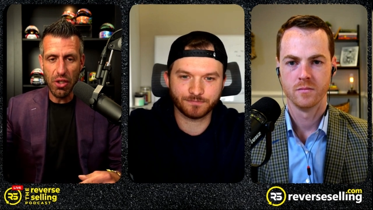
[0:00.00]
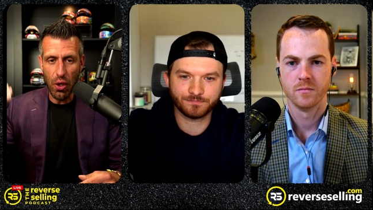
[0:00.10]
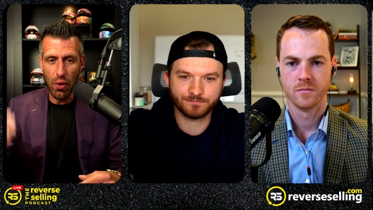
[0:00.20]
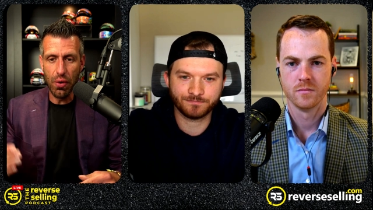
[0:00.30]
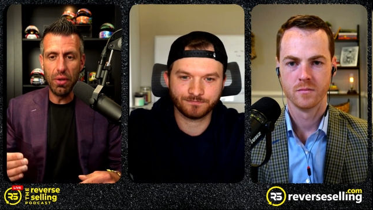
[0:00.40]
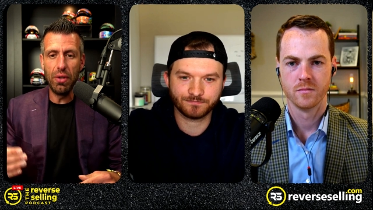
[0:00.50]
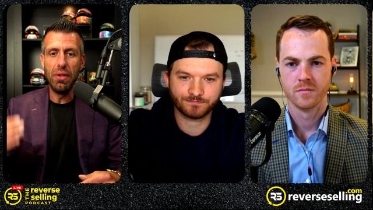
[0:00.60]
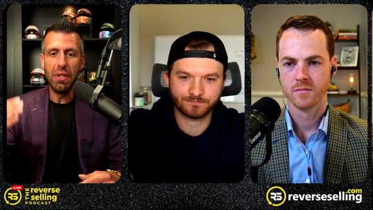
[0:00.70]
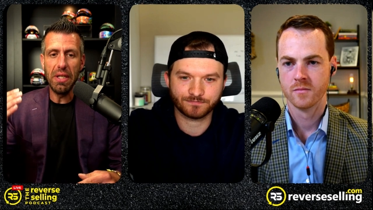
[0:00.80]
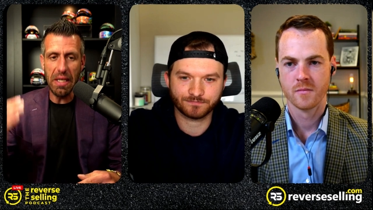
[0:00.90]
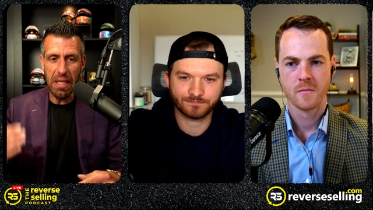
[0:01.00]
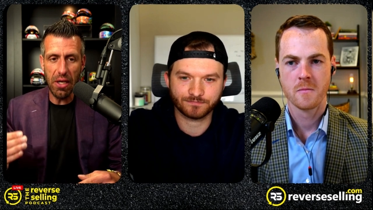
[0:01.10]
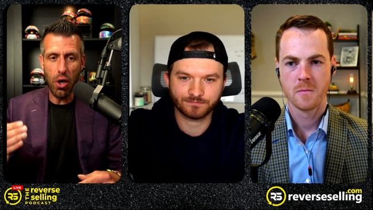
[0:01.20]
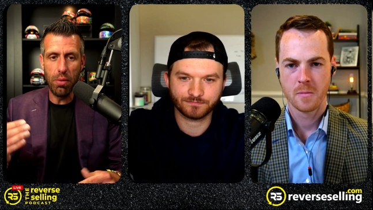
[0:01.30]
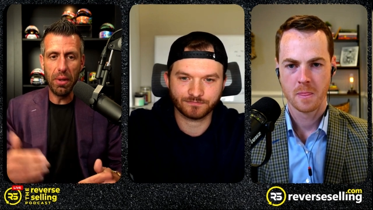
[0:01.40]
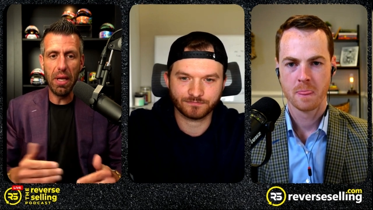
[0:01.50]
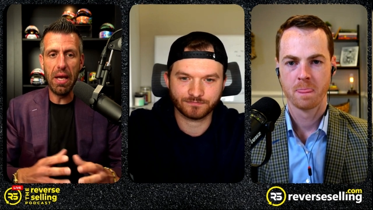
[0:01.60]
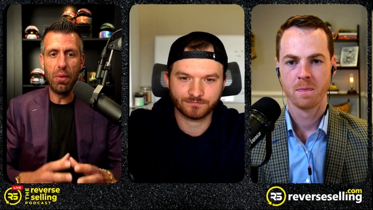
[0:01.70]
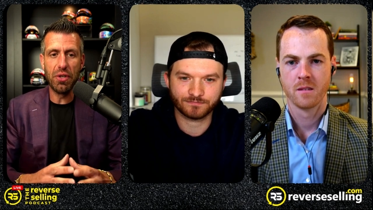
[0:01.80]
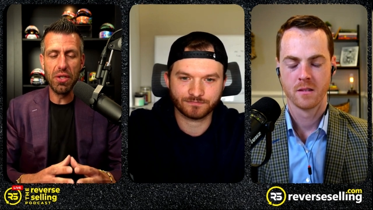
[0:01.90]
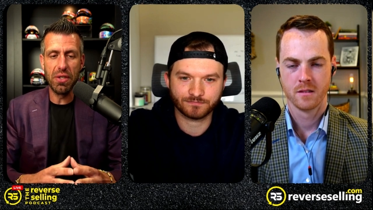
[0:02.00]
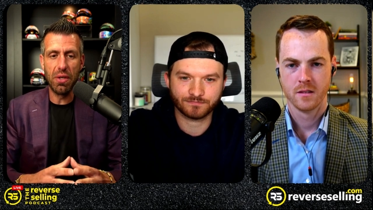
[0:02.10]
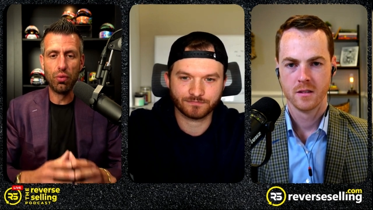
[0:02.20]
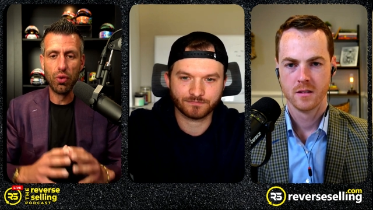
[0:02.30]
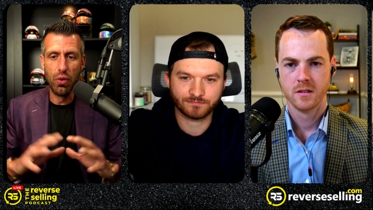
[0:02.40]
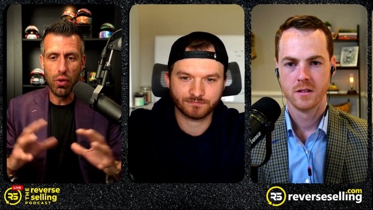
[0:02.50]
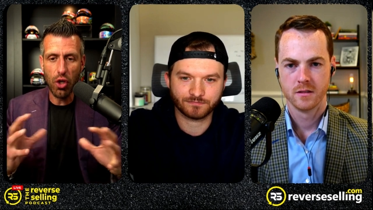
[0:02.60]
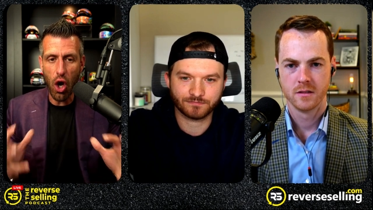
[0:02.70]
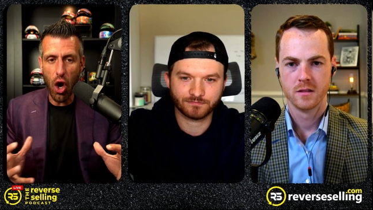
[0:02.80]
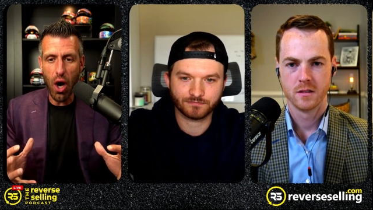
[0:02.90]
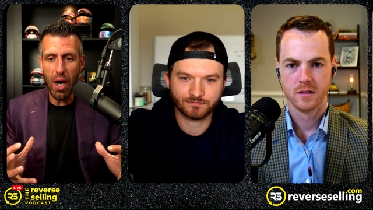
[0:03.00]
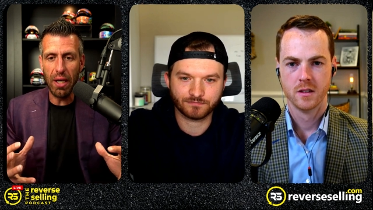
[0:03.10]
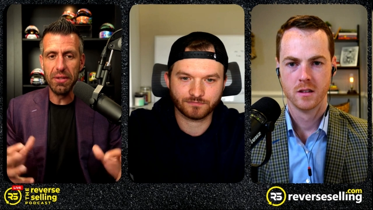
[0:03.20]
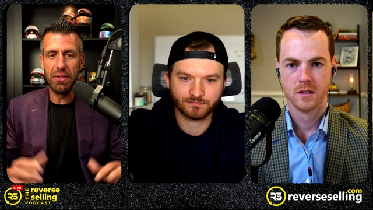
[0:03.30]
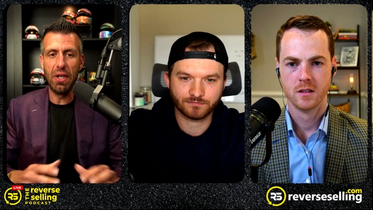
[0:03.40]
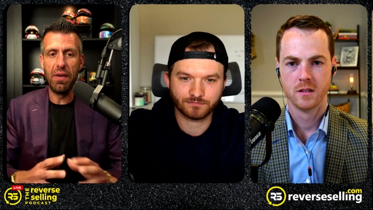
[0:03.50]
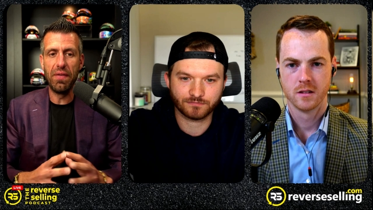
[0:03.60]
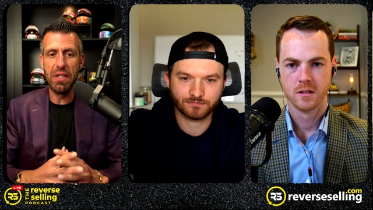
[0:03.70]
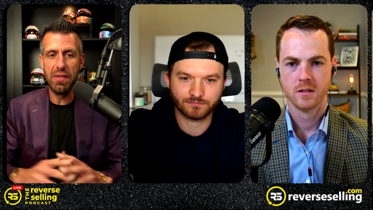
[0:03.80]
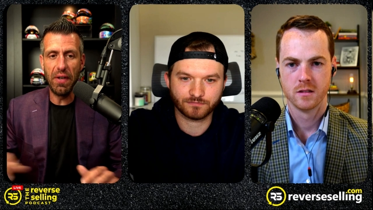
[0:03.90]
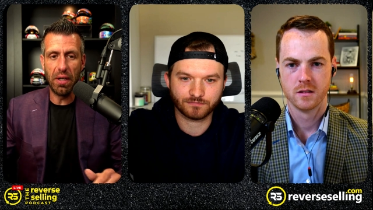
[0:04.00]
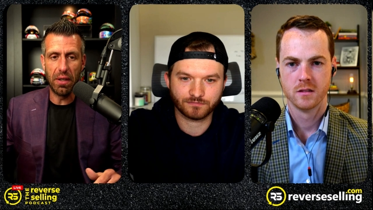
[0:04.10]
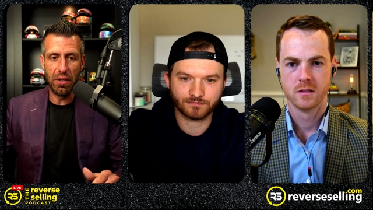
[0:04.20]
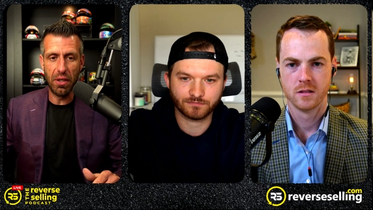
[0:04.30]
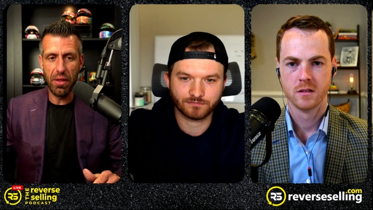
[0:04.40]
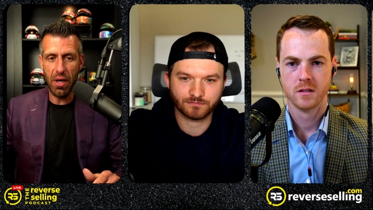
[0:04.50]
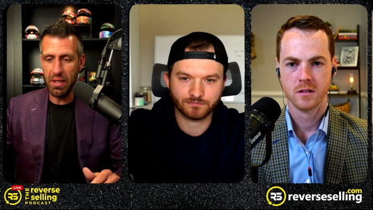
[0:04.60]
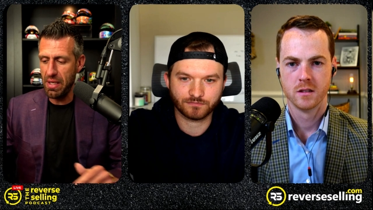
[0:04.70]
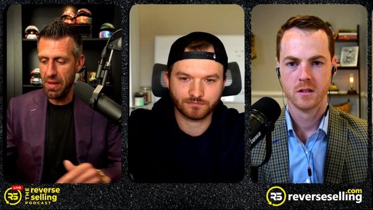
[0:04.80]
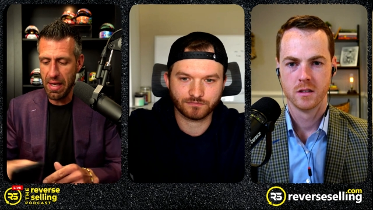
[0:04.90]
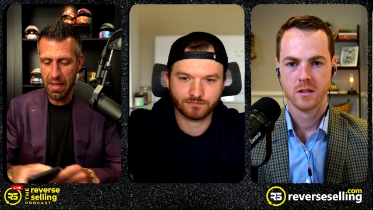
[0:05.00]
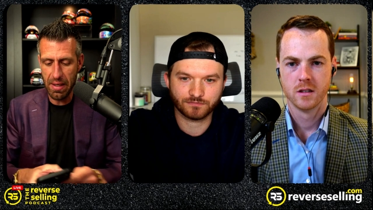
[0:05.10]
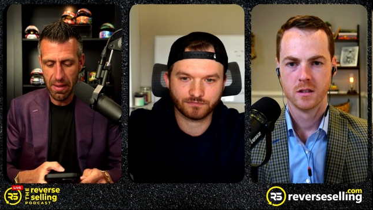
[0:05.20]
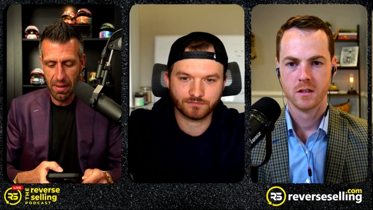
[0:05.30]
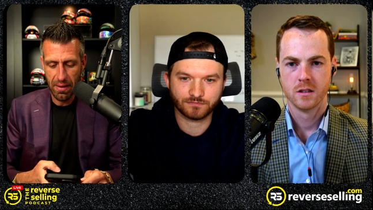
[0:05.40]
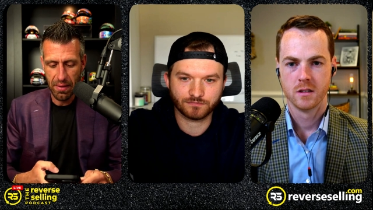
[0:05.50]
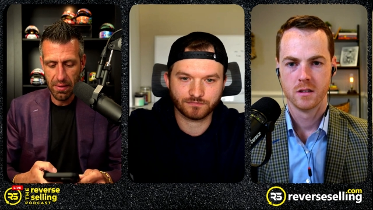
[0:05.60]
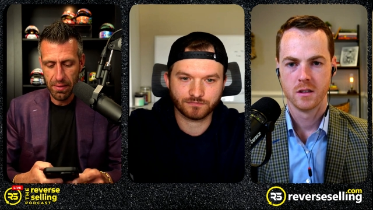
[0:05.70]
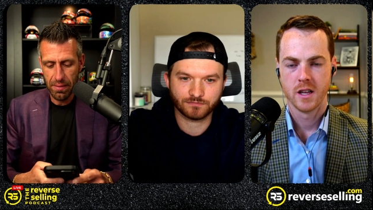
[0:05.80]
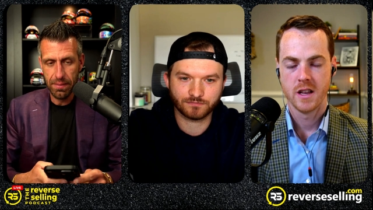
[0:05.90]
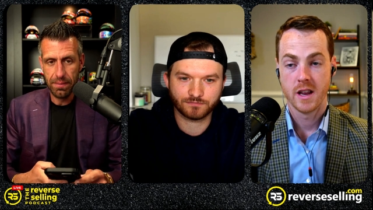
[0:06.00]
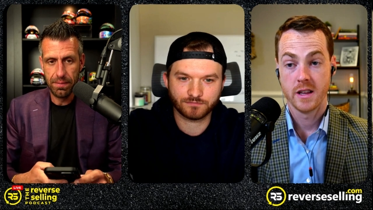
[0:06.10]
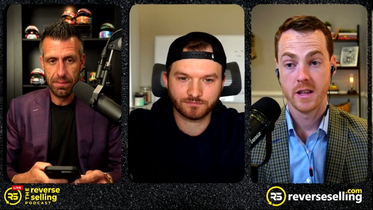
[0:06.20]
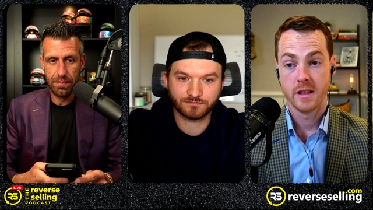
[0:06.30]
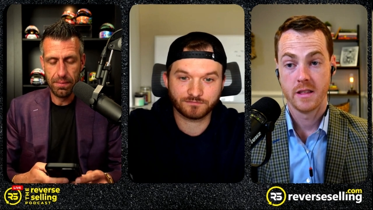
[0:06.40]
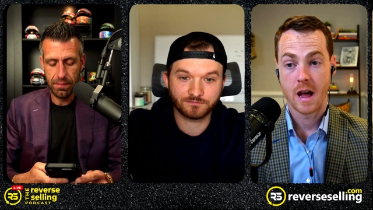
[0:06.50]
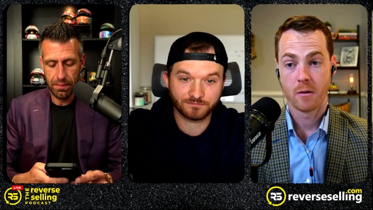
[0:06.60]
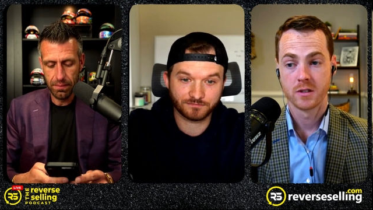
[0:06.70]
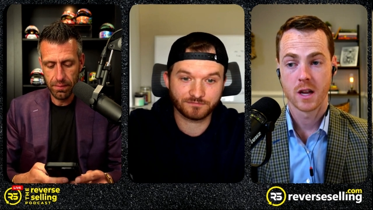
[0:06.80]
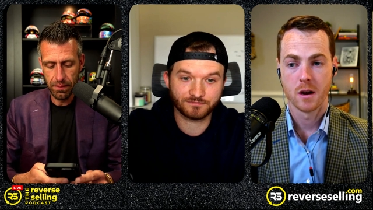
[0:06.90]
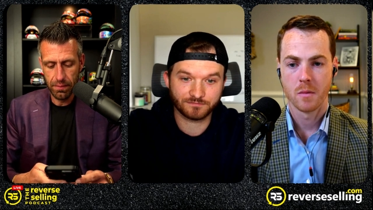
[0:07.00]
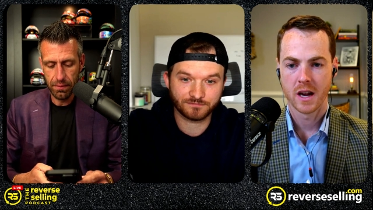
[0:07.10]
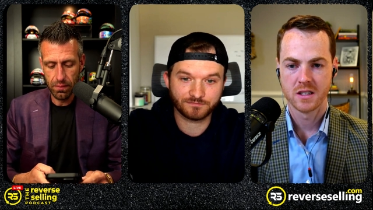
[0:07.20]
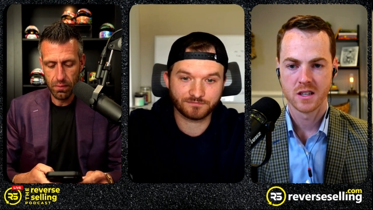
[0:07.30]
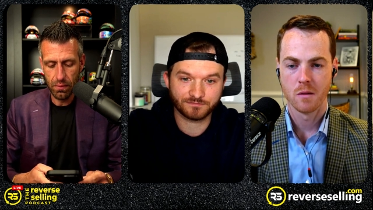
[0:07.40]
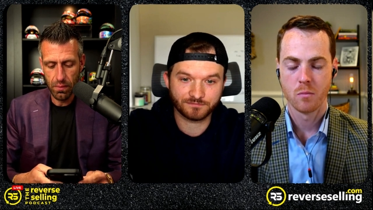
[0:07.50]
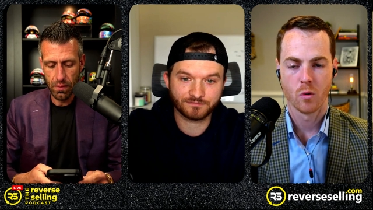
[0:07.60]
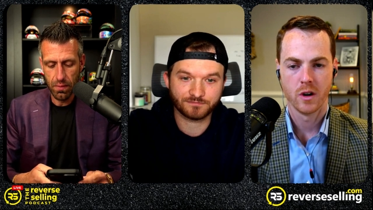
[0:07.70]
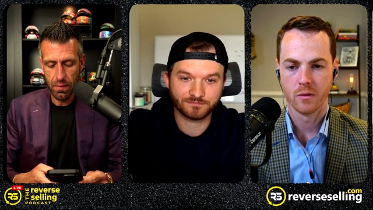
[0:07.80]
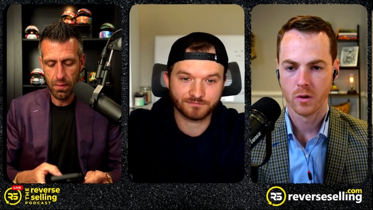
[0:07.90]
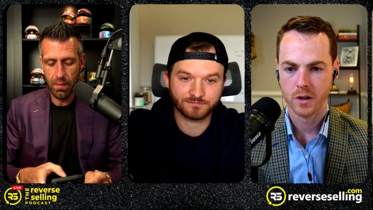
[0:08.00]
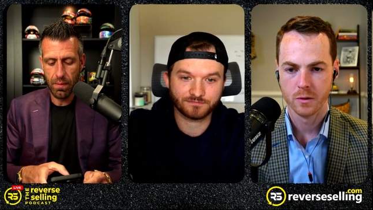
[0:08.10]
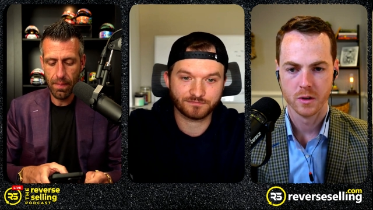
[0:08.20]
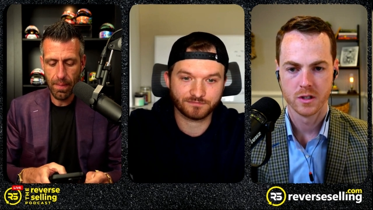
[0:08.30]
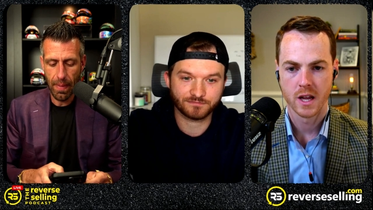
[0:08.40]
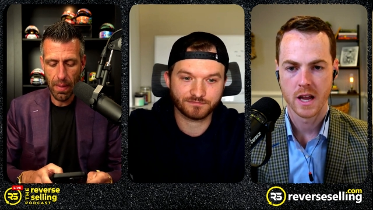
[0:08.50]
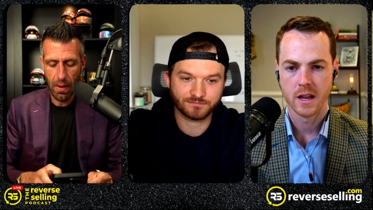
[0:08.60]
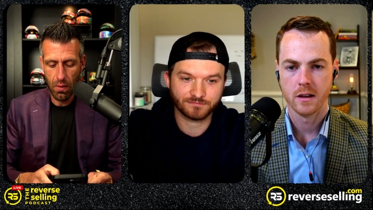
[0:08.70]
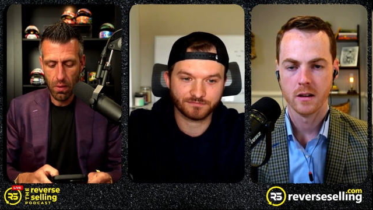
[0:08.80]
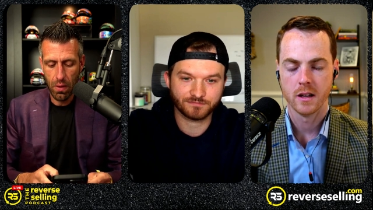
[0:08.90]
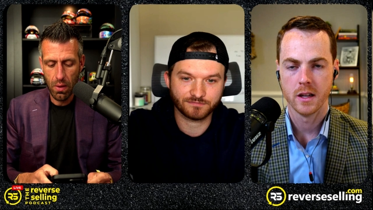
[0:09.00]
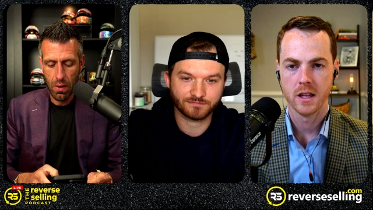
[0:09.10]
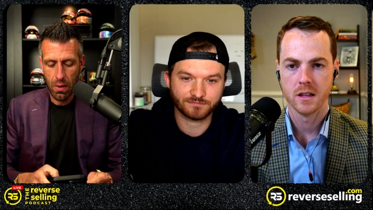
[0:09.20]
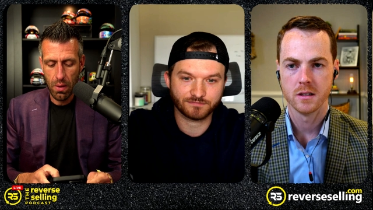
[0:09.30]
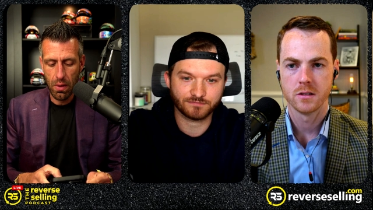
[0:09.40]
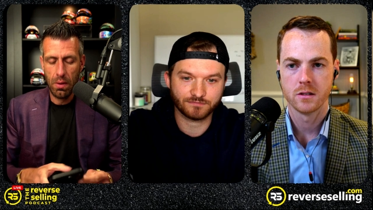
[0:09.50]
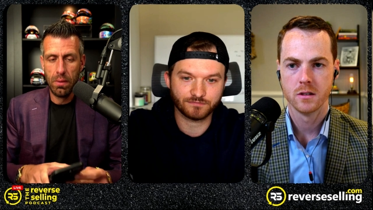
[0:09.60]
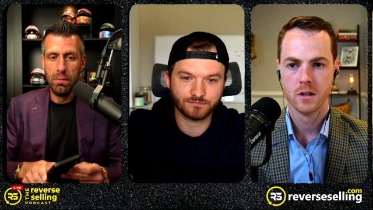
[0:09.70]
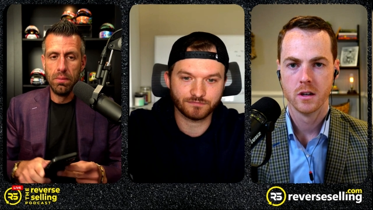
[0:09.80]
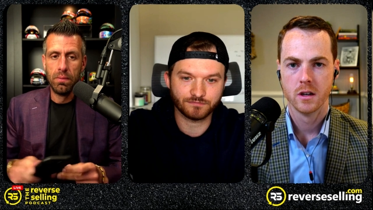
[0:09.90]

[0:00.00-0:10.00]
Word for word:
Speaker 1: a total ego play, which is the root cause of this fear. Your thoughts on that?
Speaker 2: It, it, that was kind of my sub point of what you were saying is